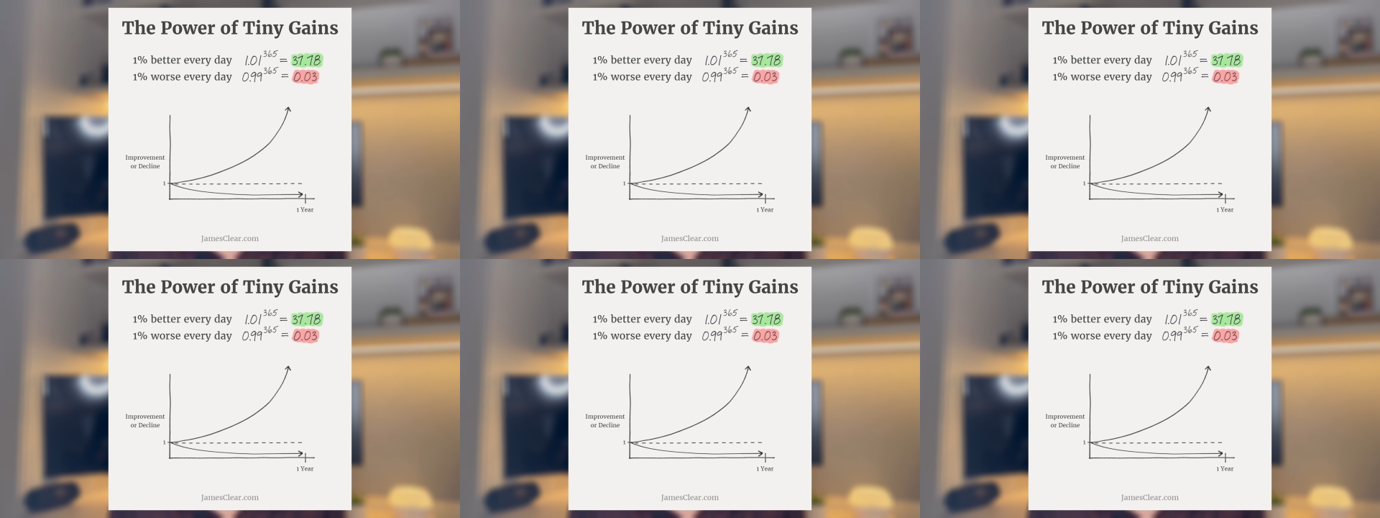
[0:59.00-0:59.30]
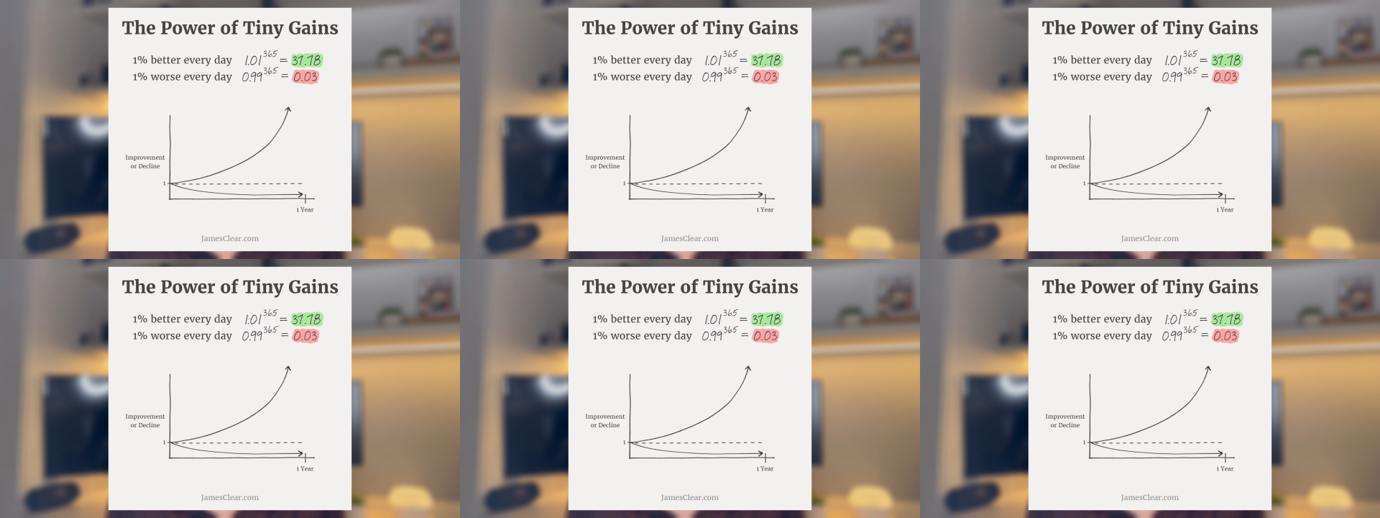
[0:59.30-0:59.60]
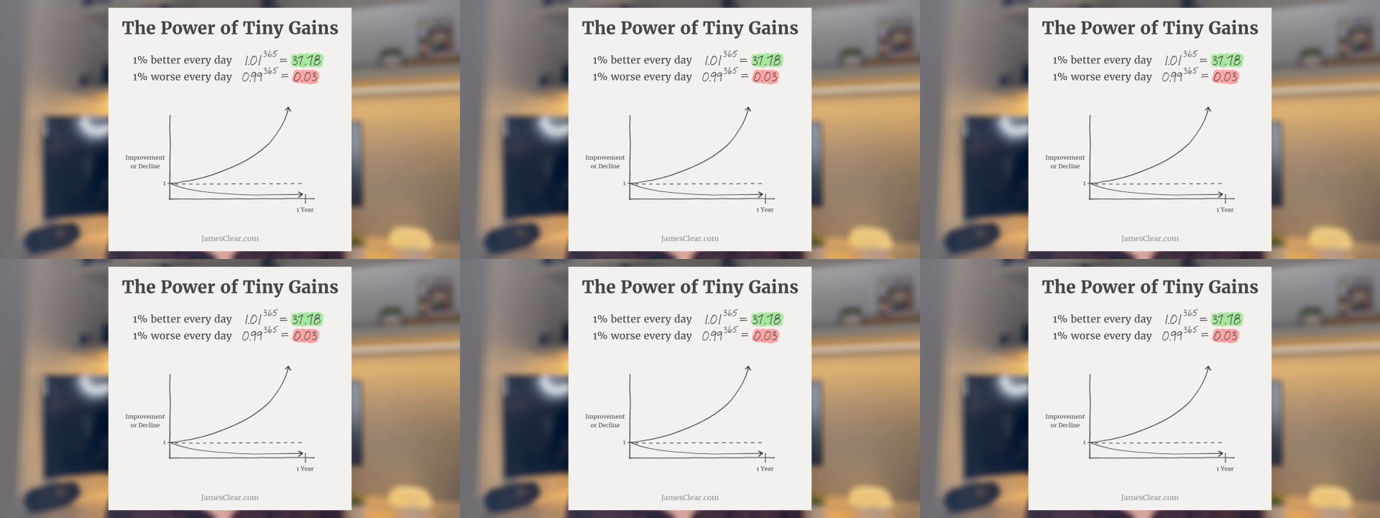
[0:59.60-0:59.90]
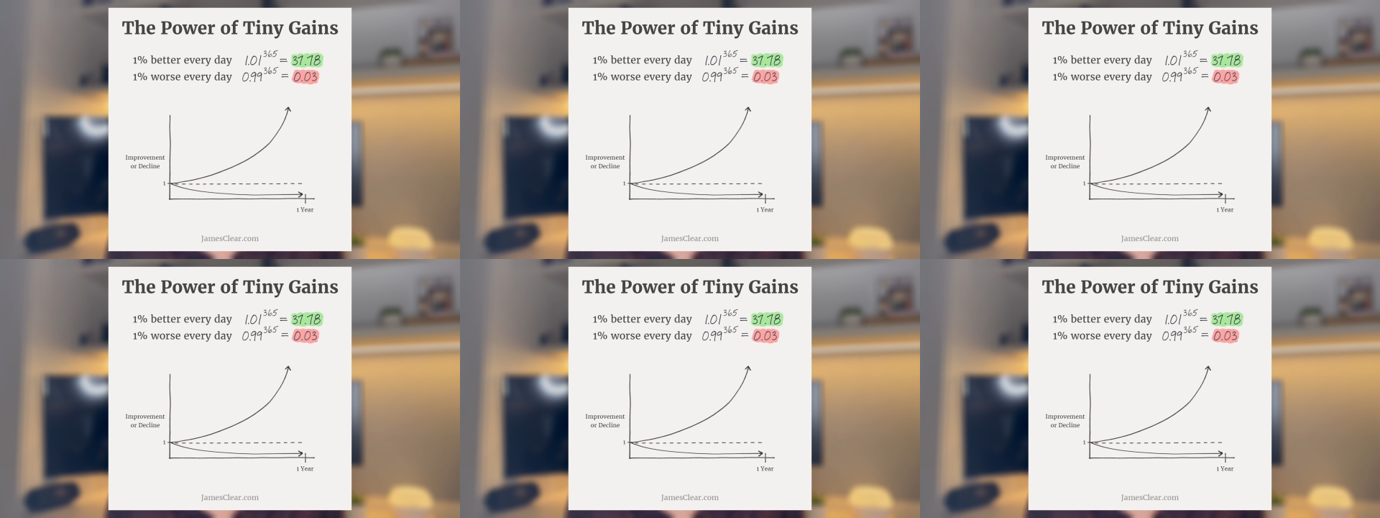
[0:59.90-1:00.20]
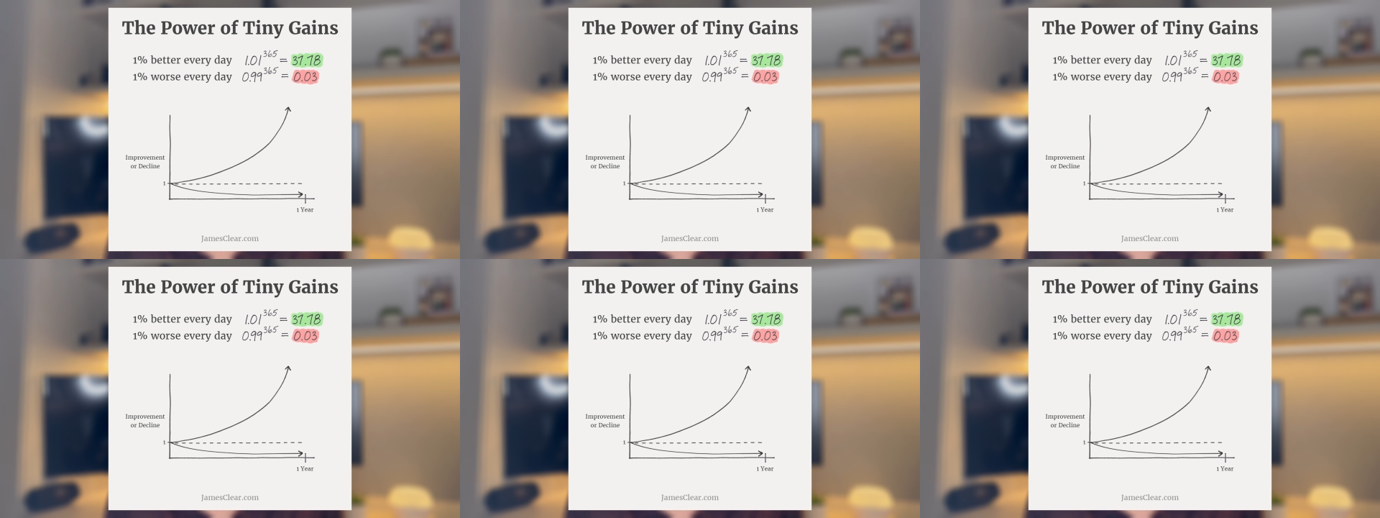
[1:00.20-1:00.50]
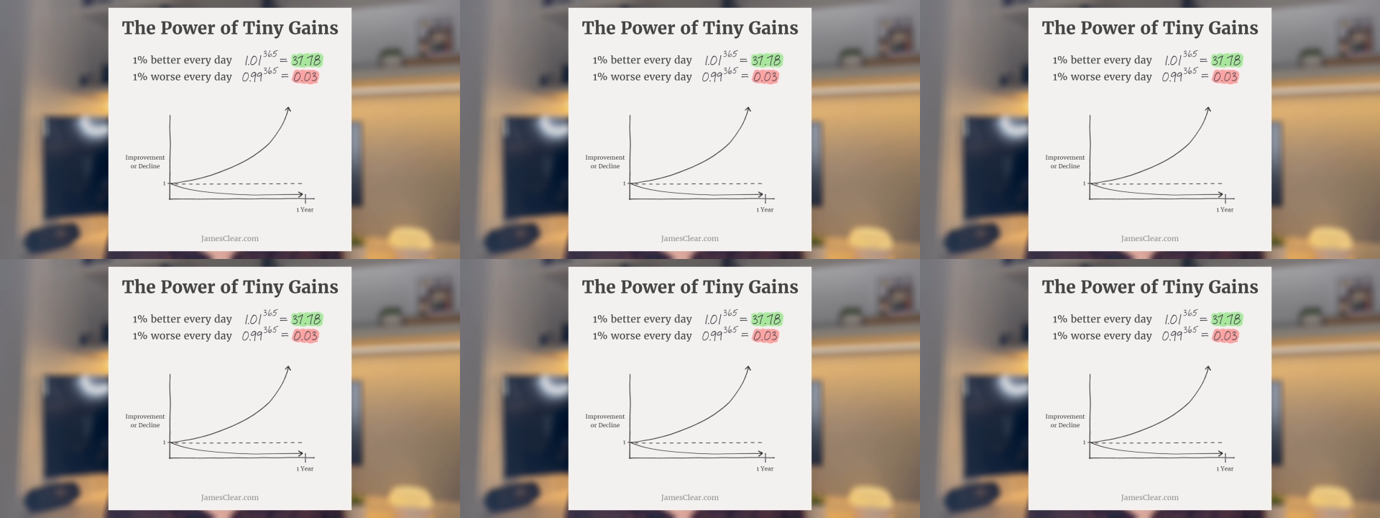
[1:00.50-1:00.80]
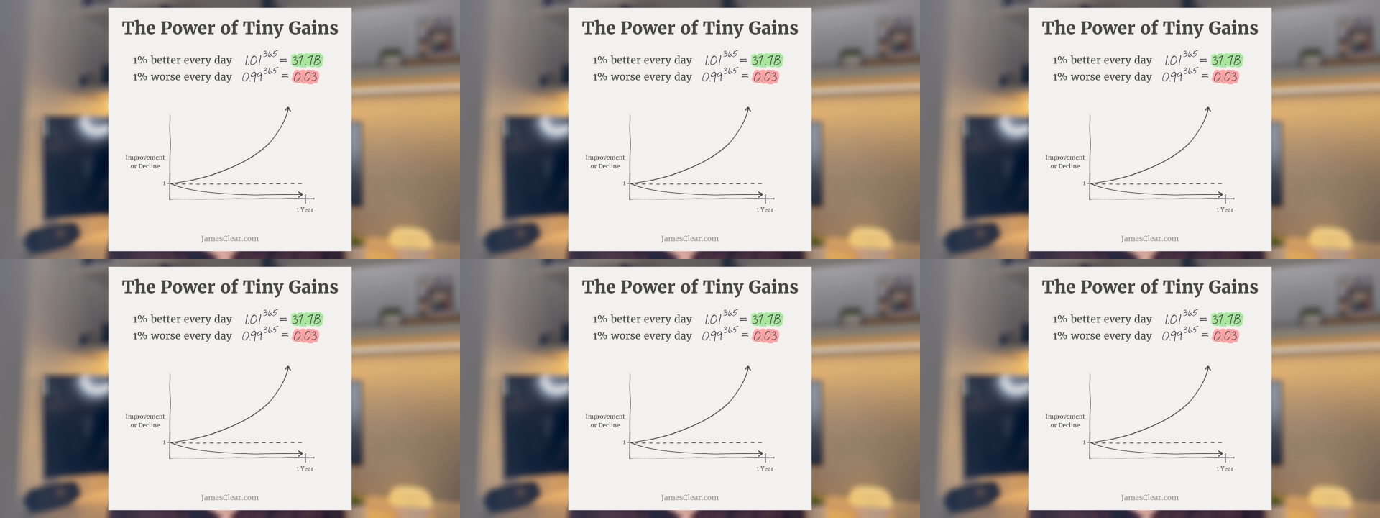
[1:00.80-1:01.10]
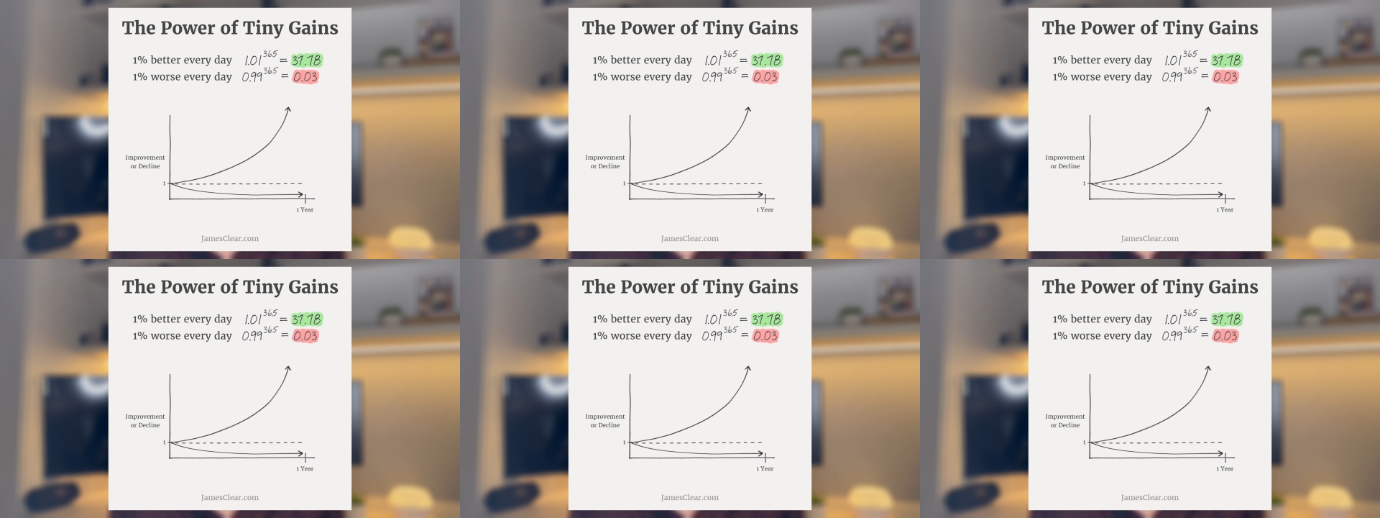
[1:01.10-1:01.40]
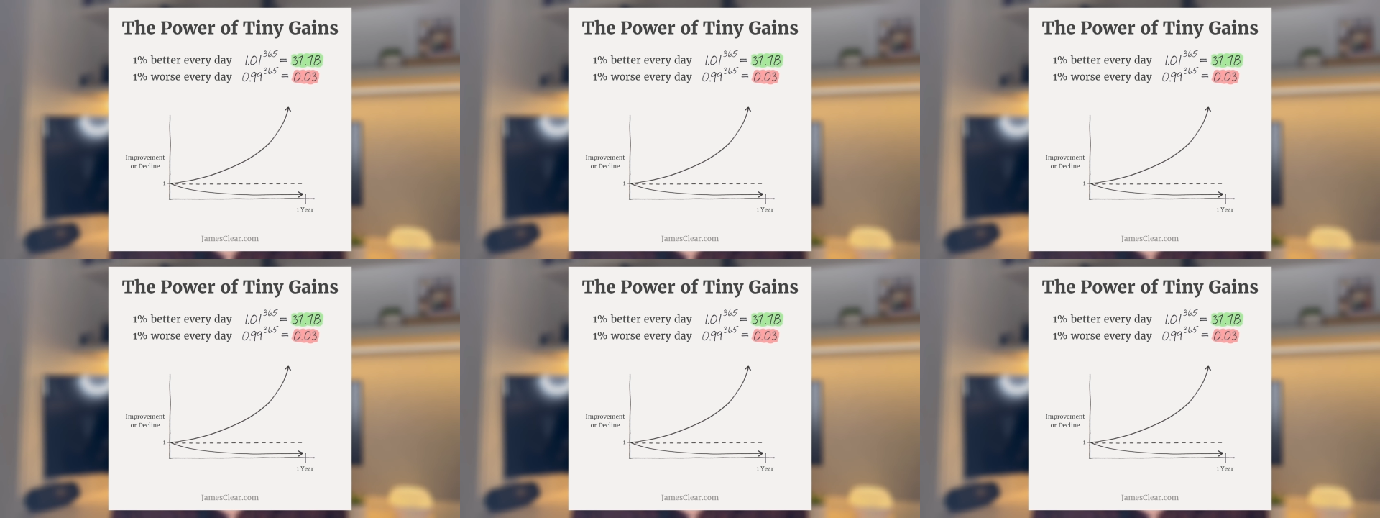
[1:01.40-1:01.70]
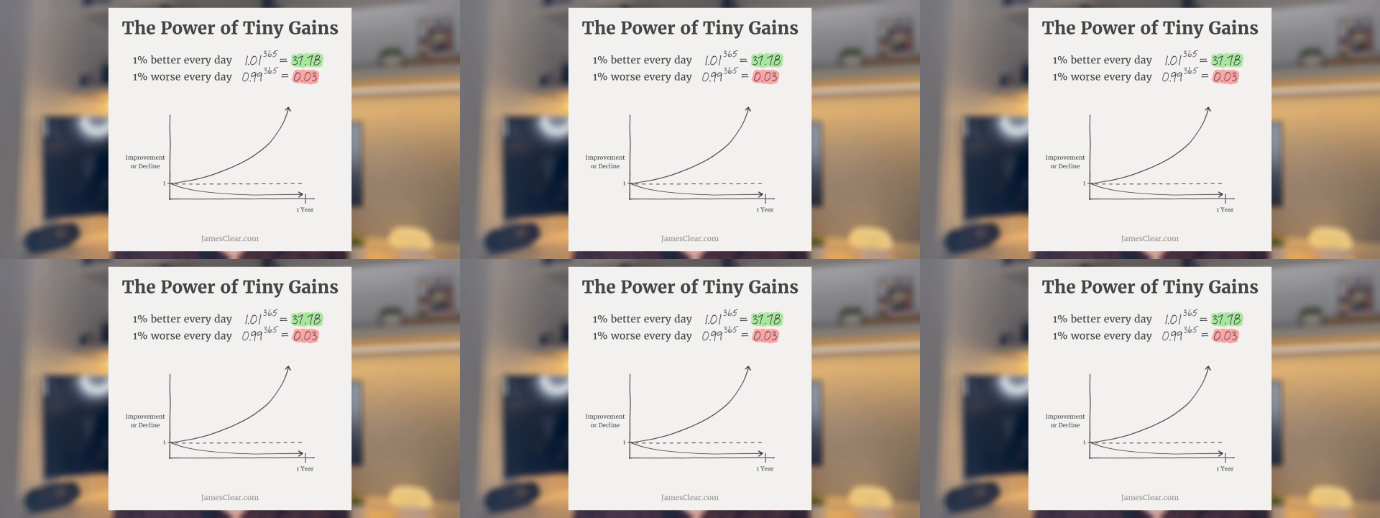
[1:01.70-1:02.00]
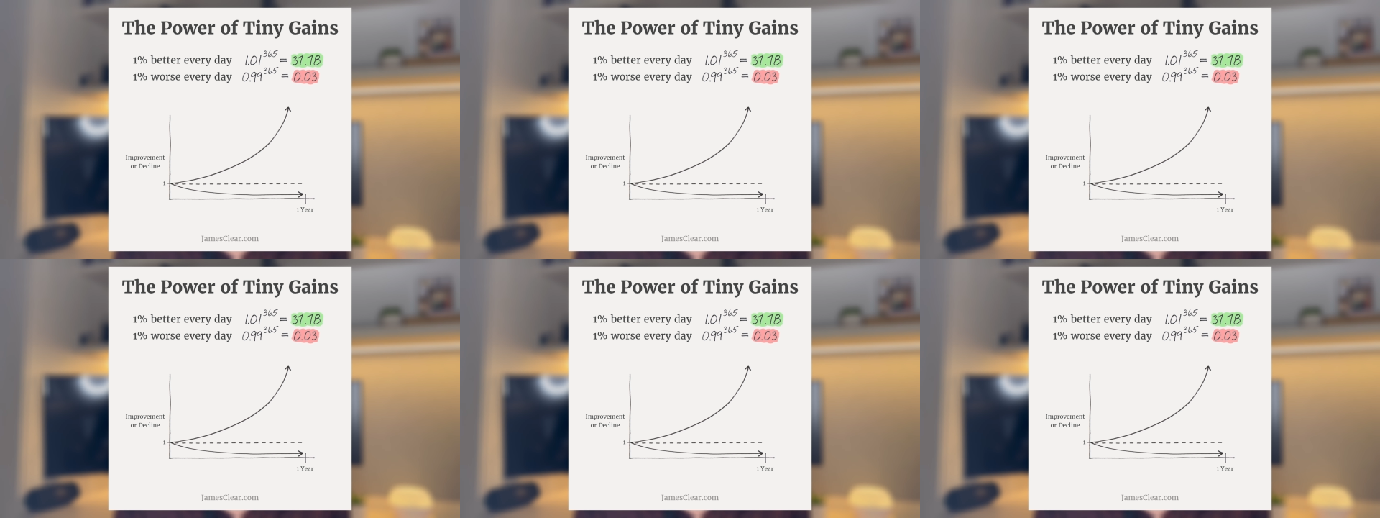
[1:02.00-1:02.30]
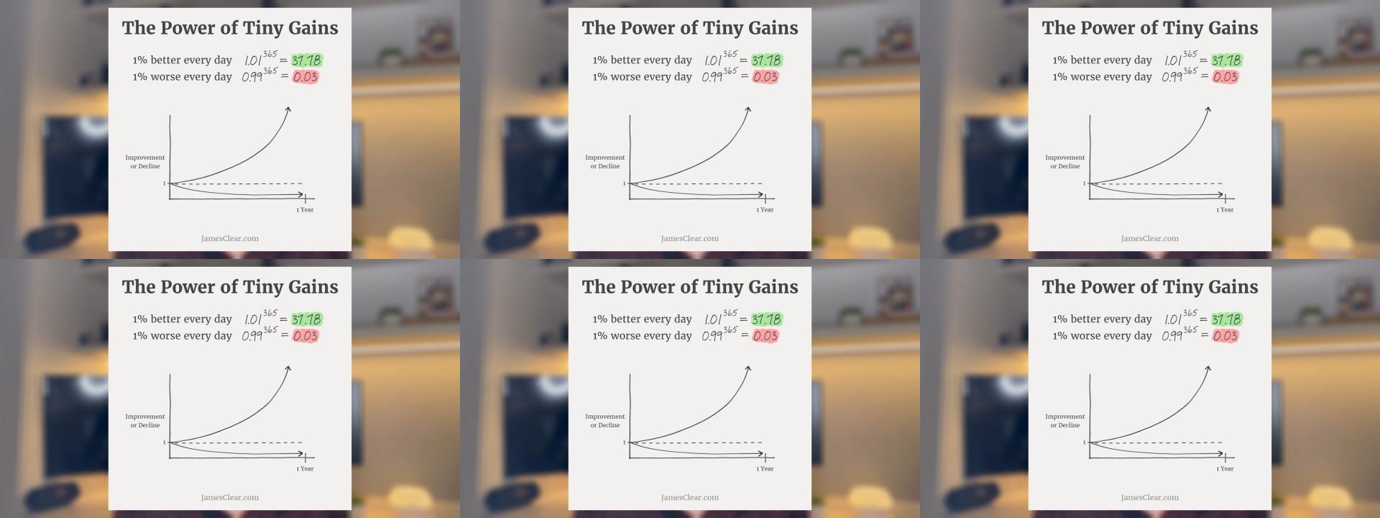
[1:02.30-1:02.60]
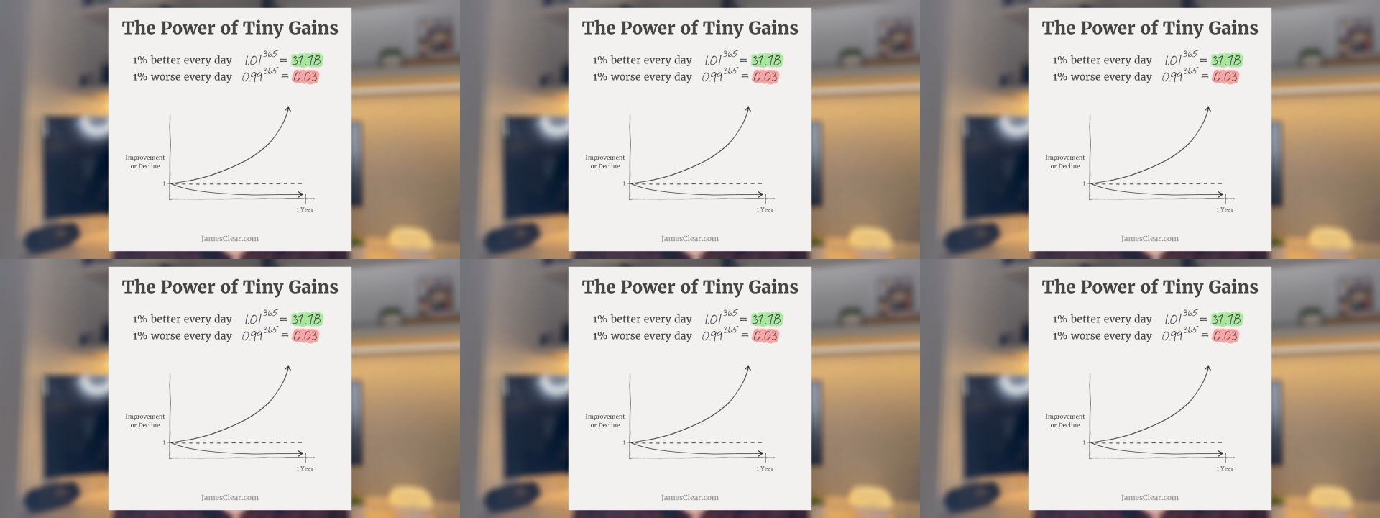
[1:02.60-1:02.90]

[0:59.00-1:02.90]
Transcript: Nobody's mouth can be seen.